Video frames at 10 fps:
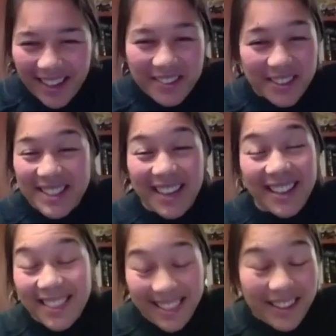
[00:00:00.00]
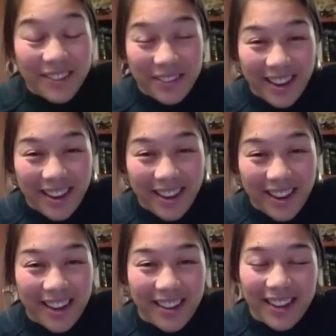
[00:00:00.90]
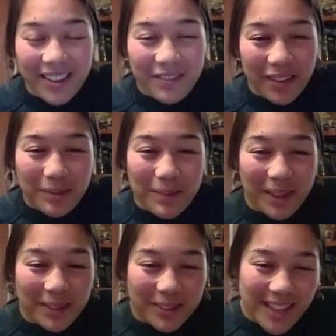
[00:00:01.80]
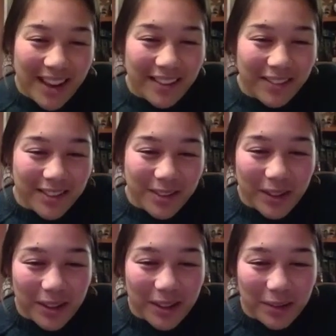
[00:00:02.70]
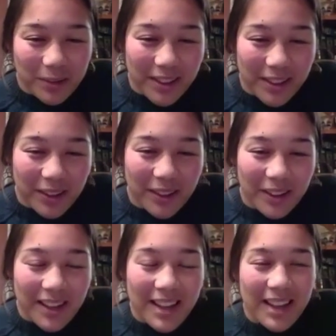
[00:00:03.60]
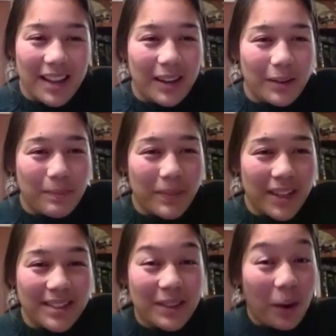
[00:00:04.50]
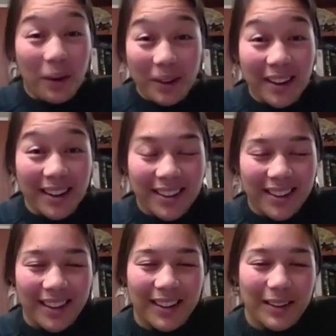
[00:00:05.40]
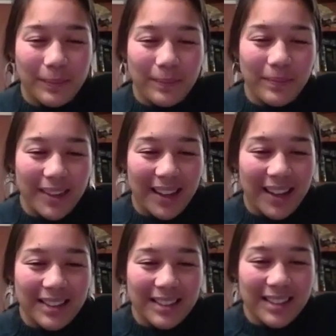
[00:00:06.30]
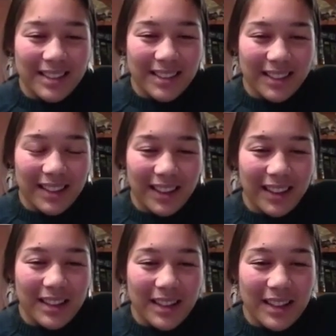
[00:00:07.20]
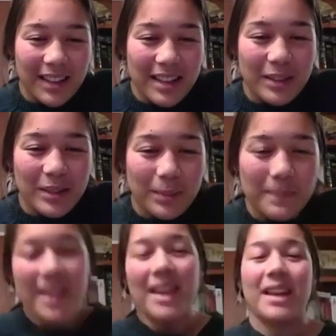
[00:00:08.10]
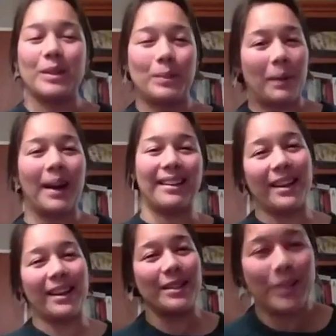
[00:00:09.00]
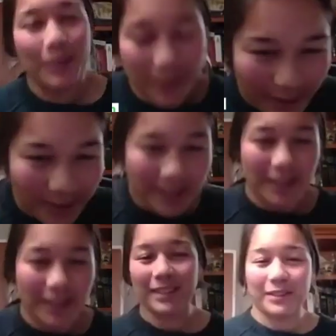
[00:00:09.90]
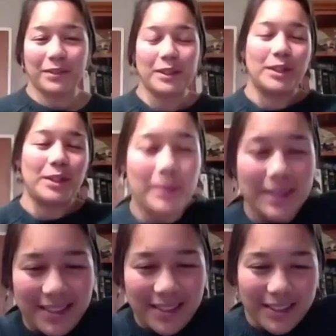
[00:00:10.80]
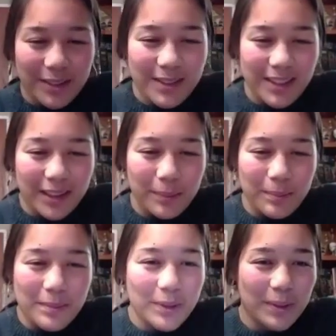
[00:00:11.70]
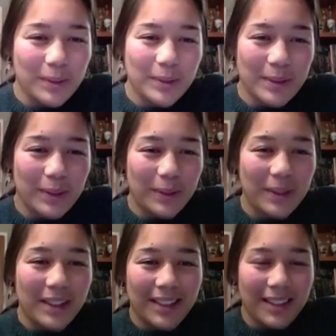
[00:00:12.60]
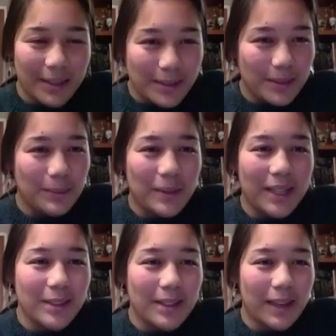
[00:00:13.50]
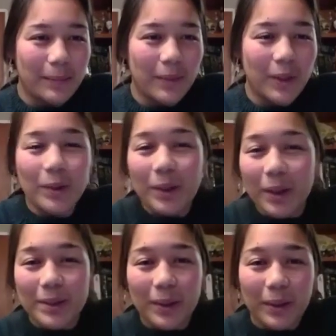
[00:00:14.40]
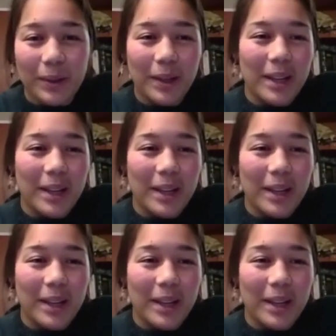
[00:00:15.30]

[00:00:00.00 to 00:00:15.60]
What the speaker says: was just saying, thank you for inviting me along to have this kōrero with you. It's an honour, and the inspired nature of our friendship is mutual. So thank you so much. Kia ora koutou.